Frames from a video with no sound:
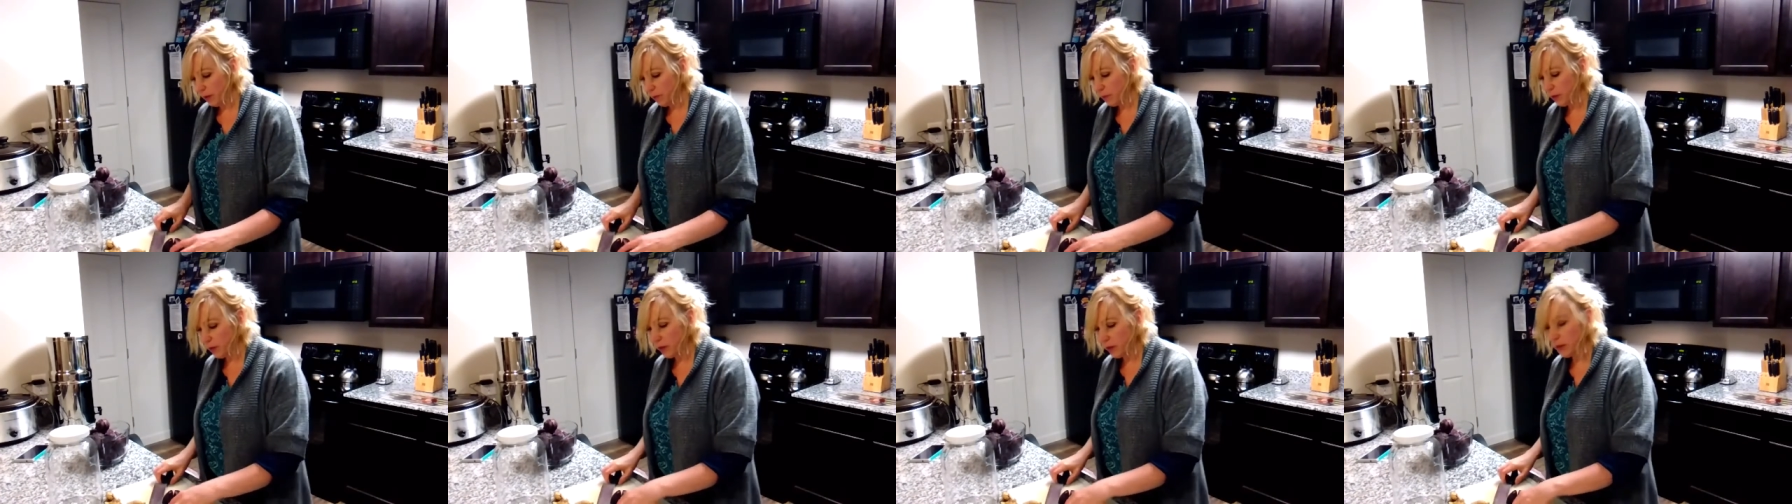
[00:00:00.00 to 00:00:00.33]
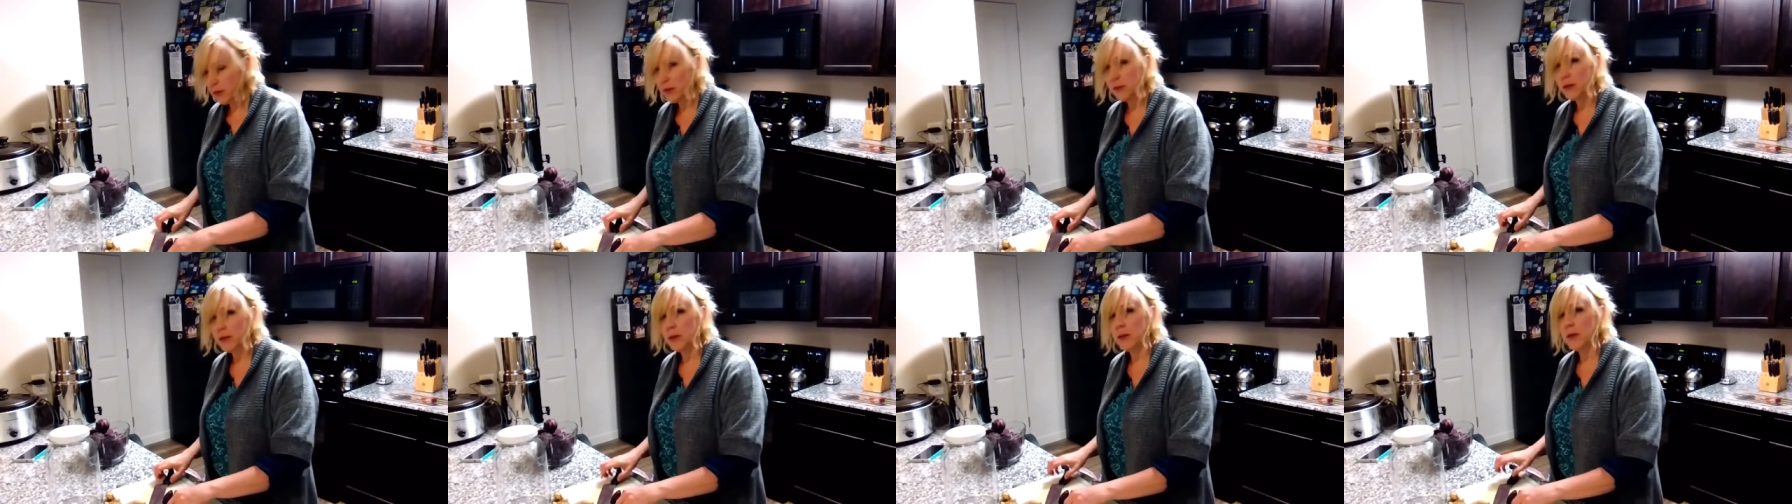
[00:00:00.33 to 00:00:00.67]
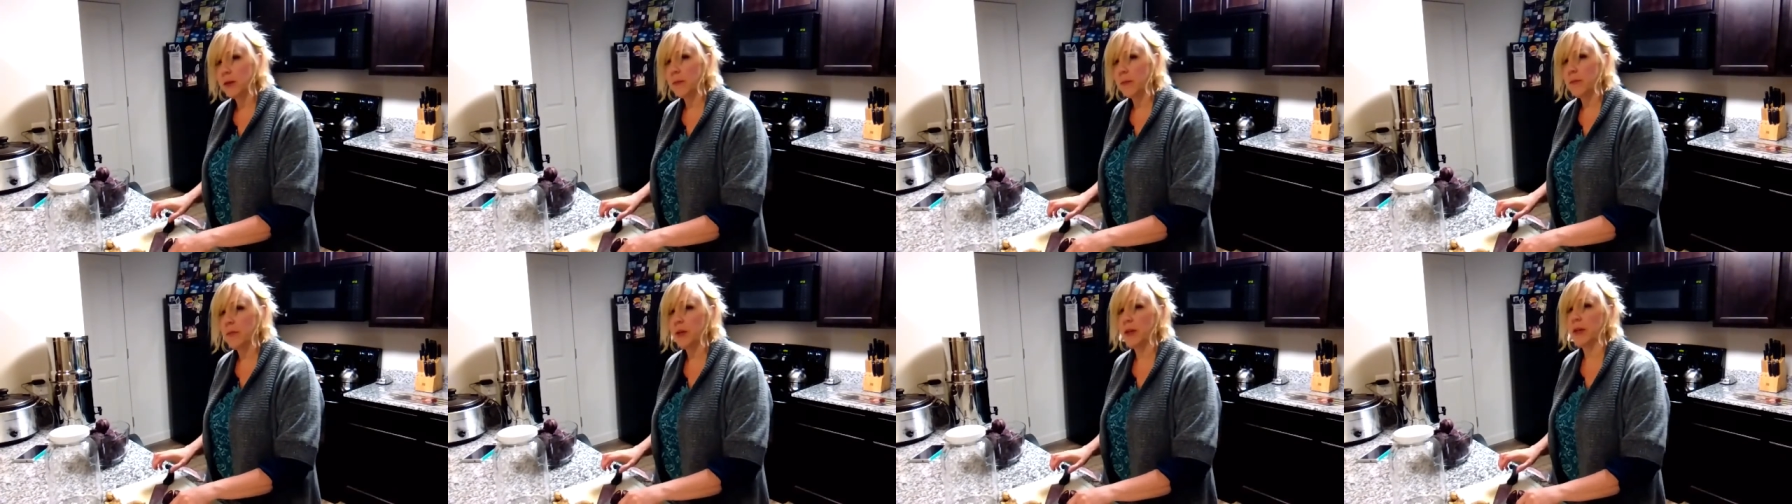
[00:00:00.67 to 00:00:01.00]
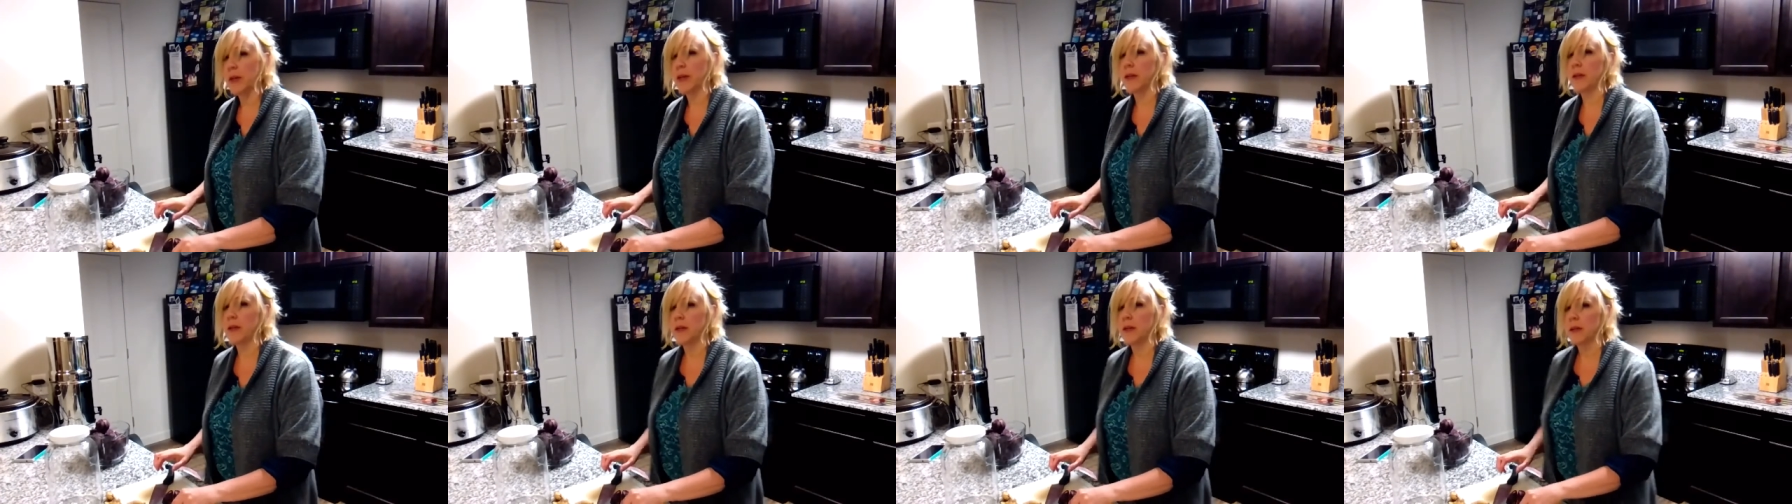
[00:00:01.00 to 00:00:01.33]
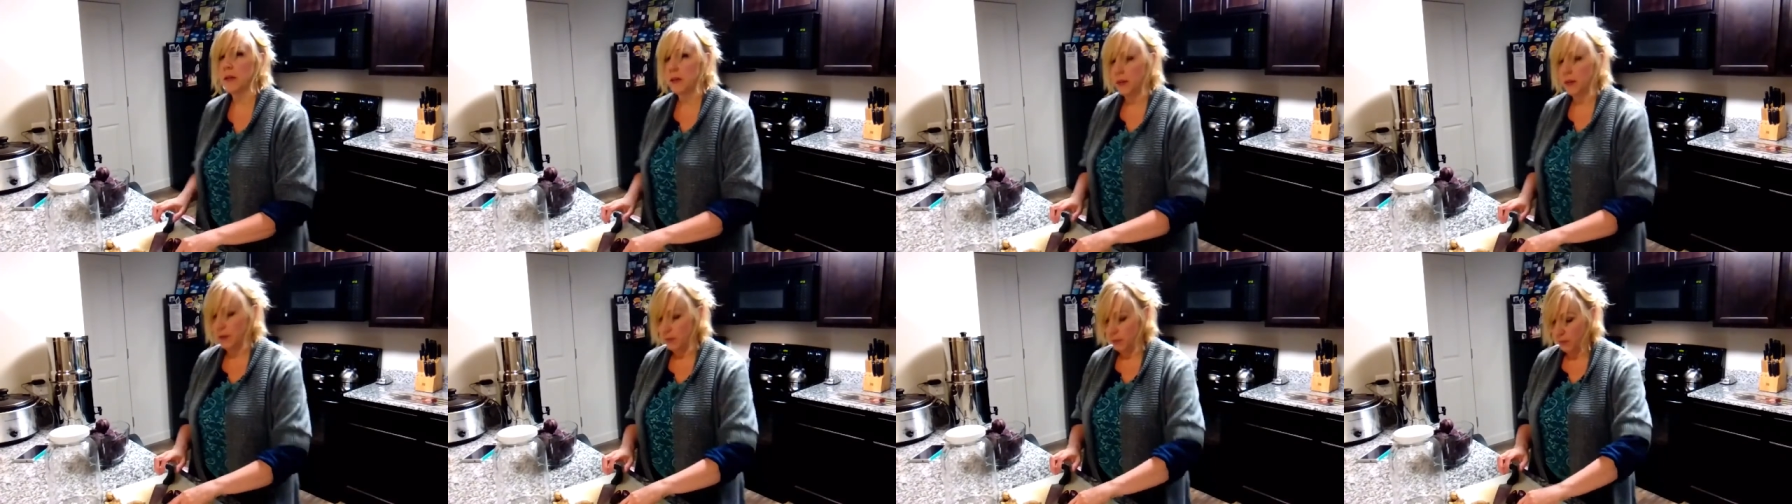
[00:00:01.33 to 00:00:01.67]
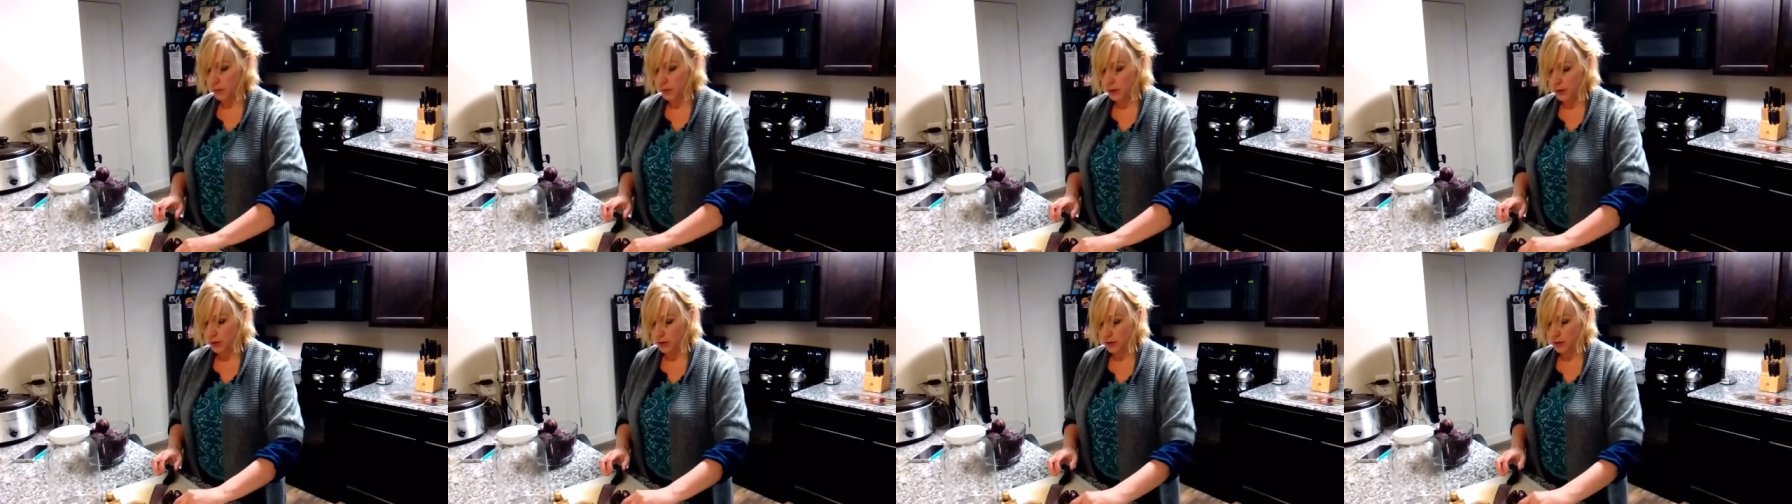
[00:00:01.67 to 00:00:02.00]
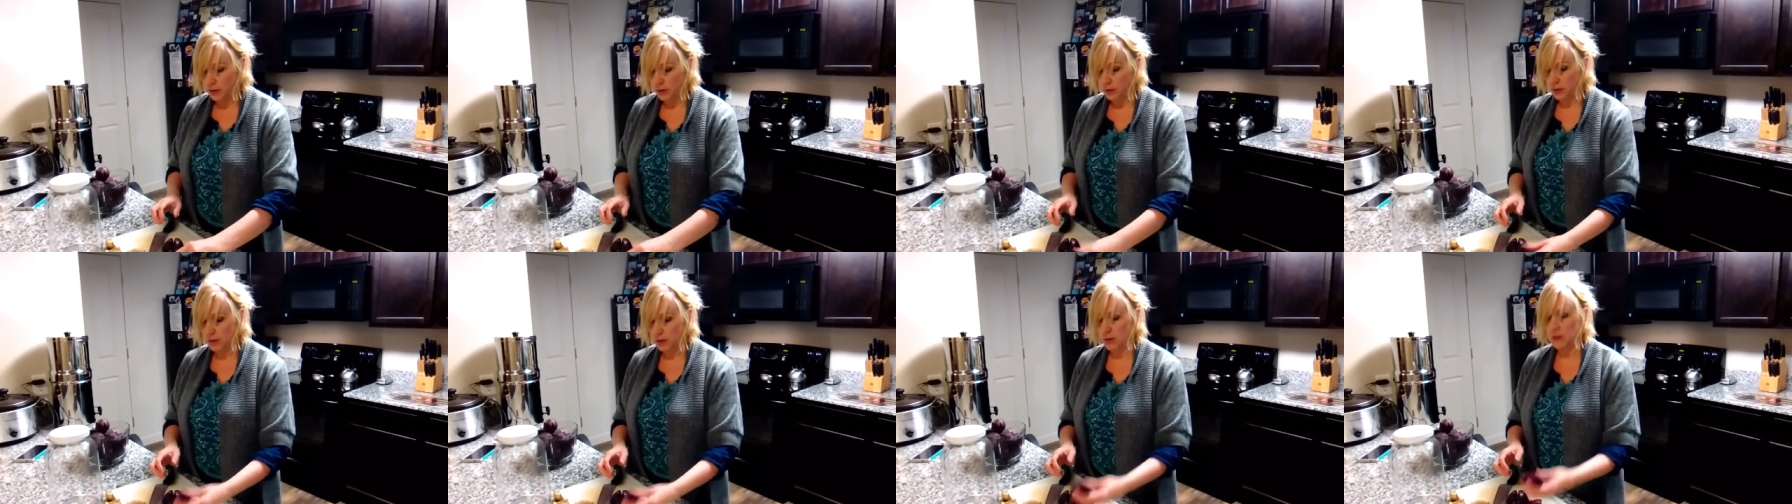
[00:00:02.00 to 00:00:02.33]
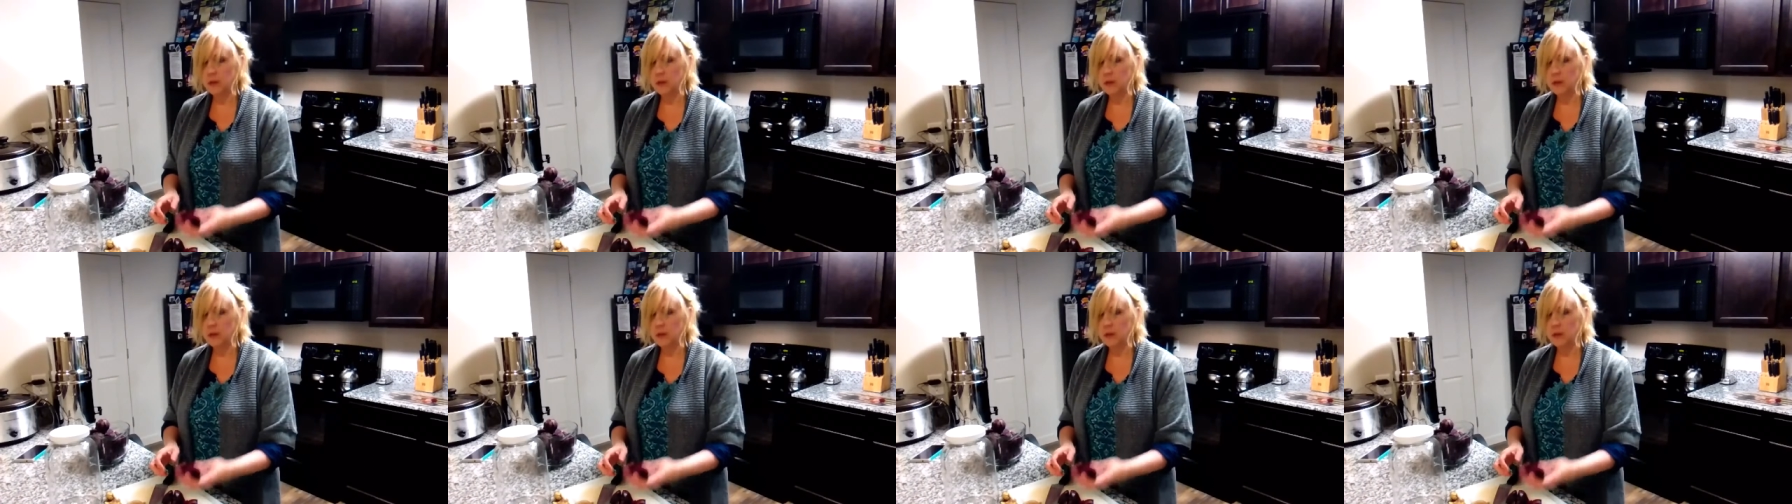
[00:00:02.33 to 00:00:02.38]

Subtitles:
I'm gonna cut my beets